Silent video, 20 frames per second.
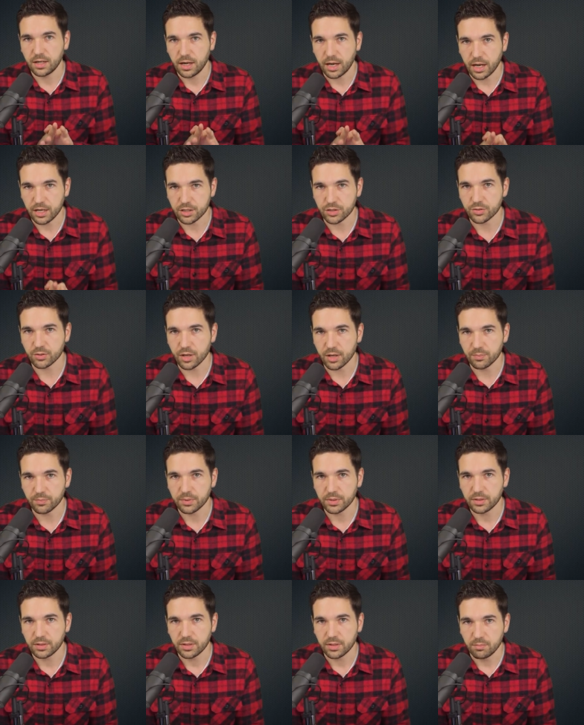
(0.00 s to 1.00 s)
and Trump.
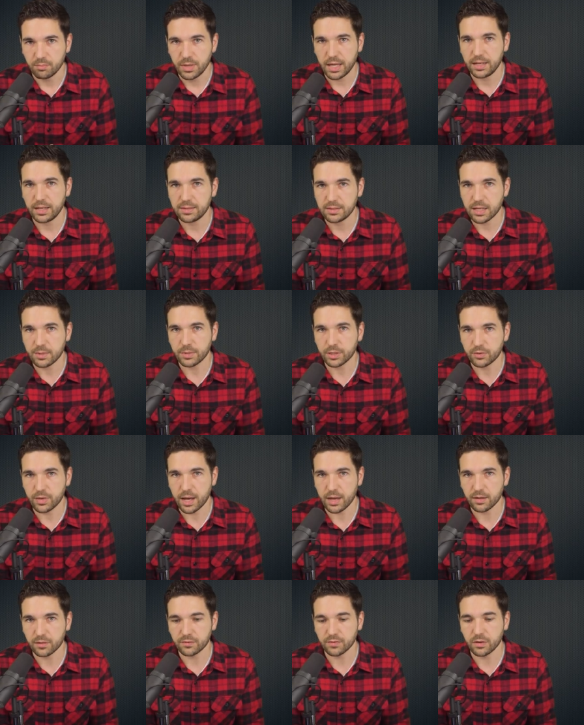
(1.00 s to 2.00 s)
Many
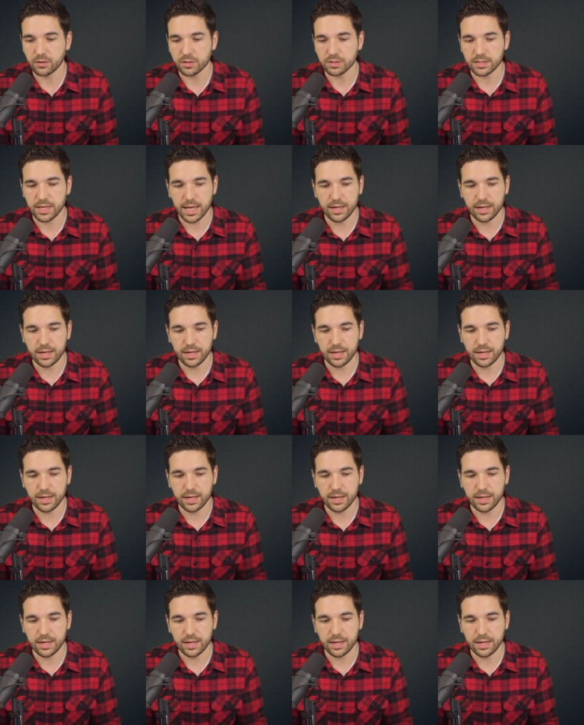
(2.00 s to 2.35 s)
Democratic voters.